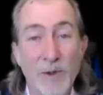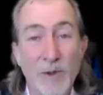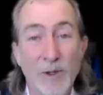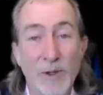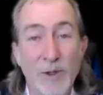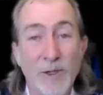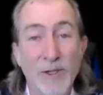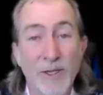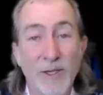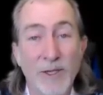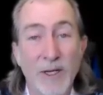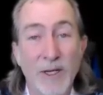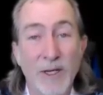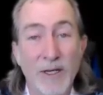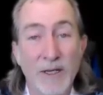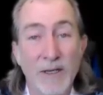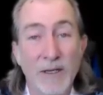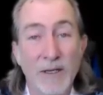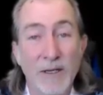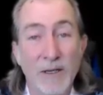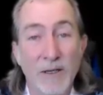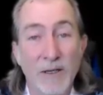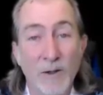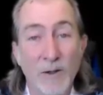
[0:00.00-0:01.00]
appreciate
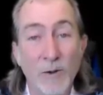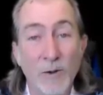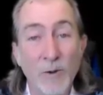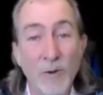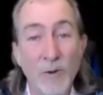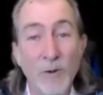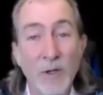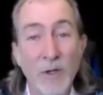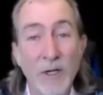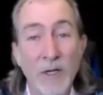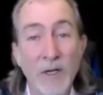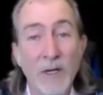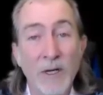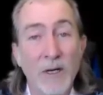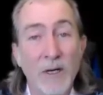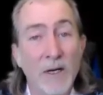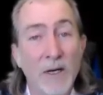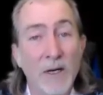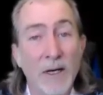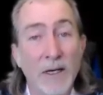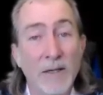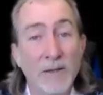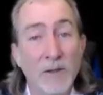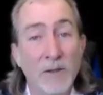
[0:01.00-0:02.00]
you
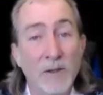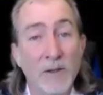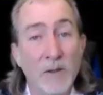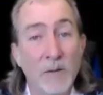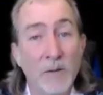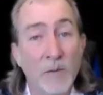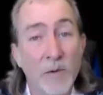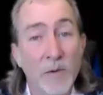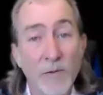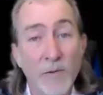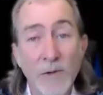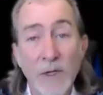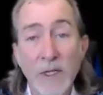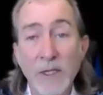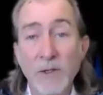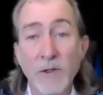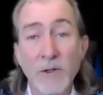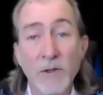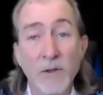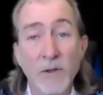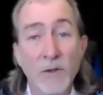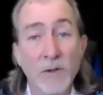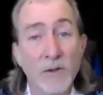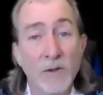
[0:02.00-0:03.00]
as a
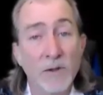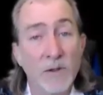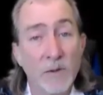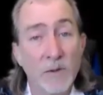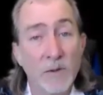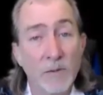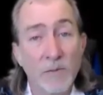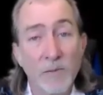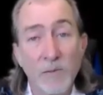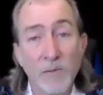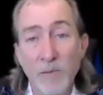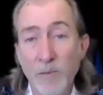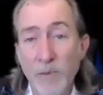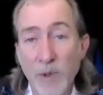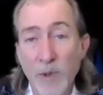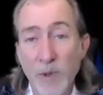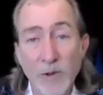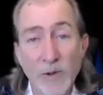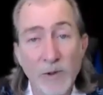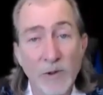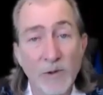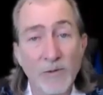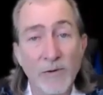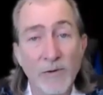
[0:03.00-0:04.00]
professional, as a
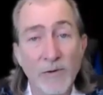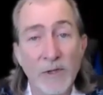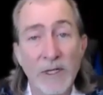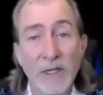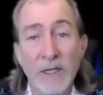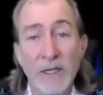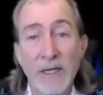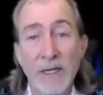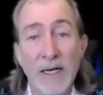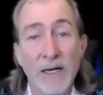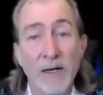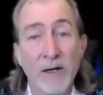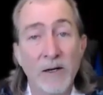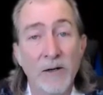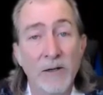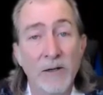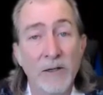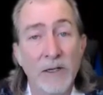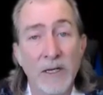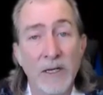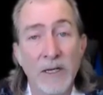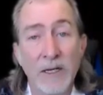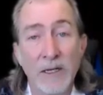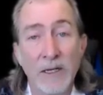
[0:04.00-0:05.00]
personal friend now,
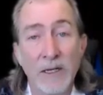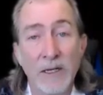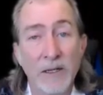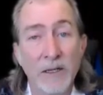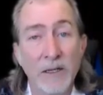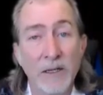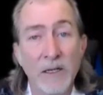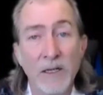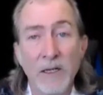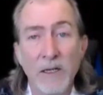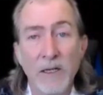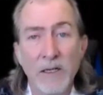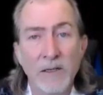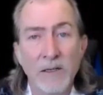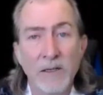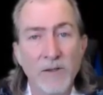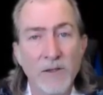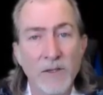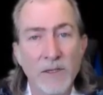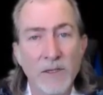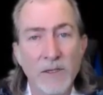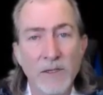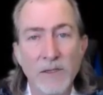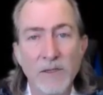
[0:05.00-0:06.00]
and
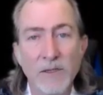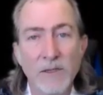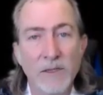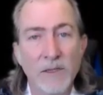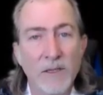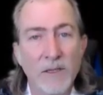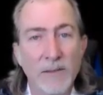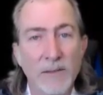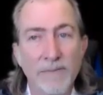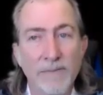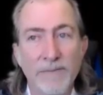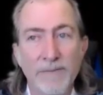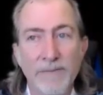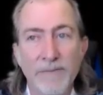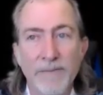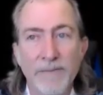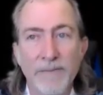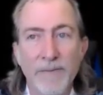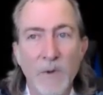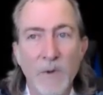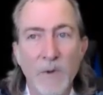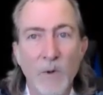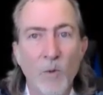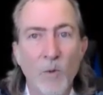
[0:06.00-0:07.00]
just as a
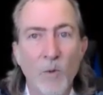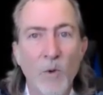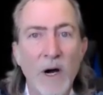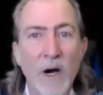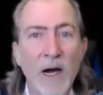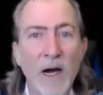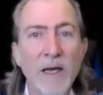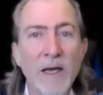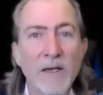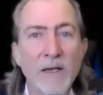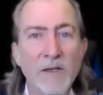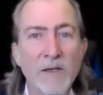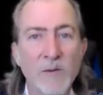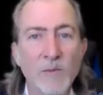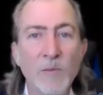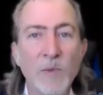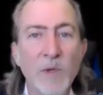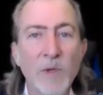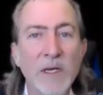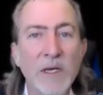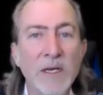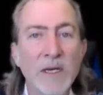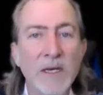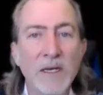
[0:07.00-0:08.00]
wise
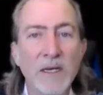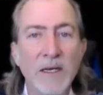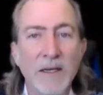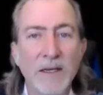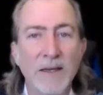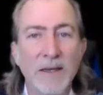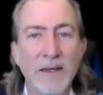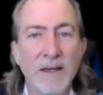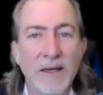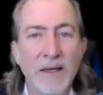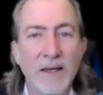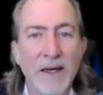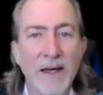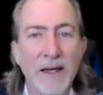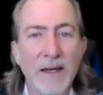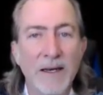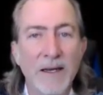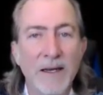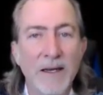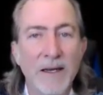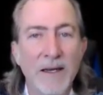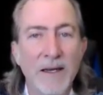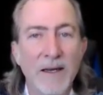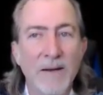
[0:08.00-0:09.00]
being that
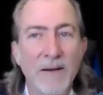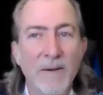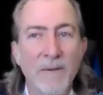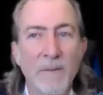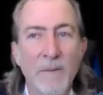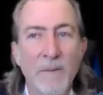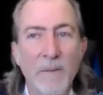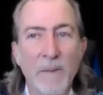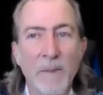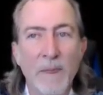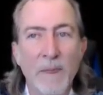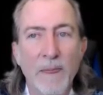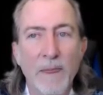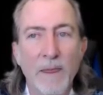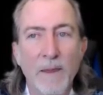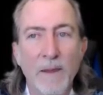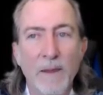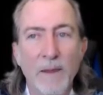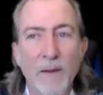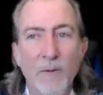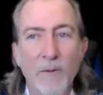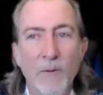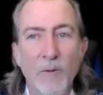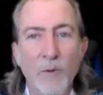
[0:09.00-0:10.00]

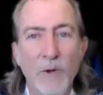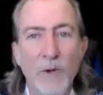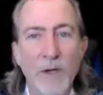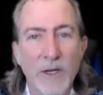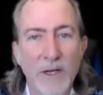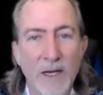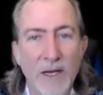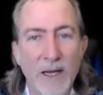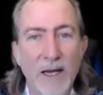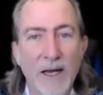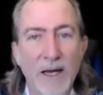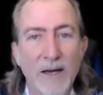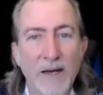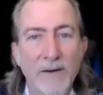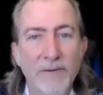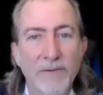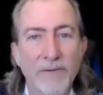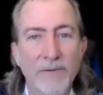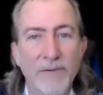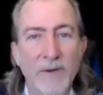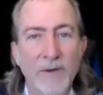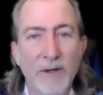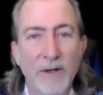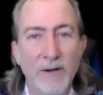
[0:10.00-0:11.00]
we could
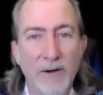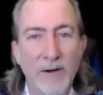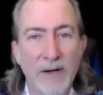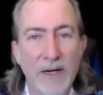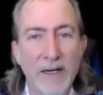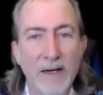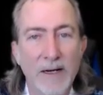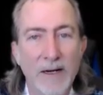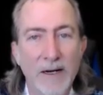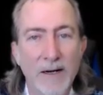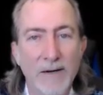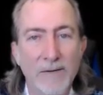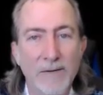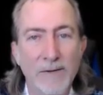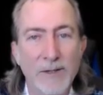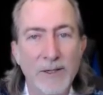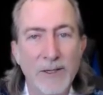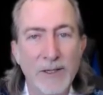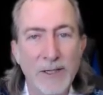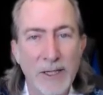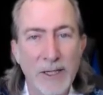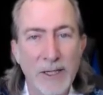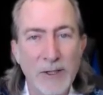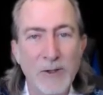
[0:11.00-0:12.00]
have a great
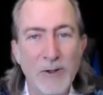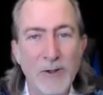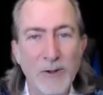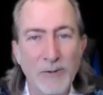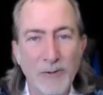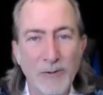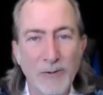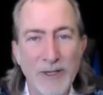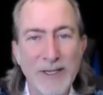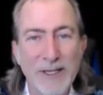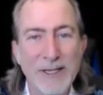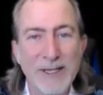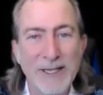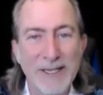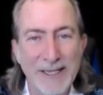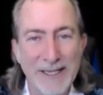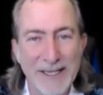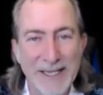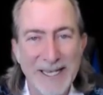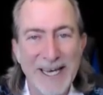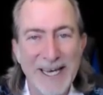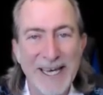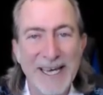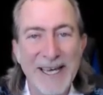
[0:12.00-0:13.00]
conversation with
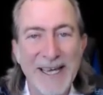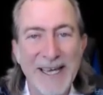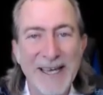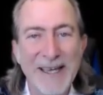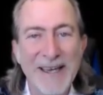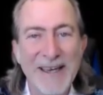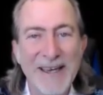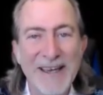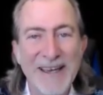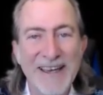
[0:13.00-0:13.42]
today,